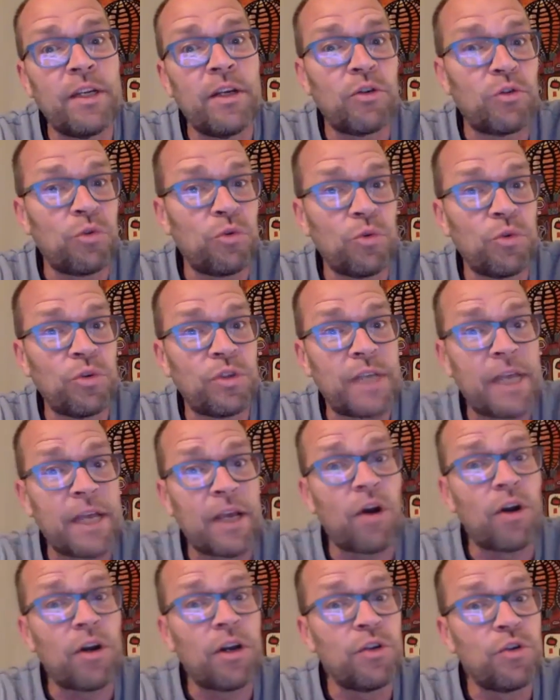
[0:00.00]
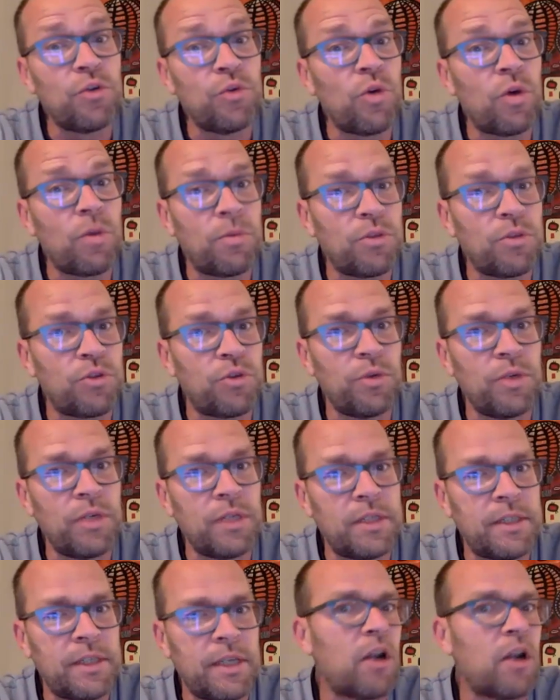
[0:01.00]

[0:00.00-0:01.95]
or do you take on a new opportunity?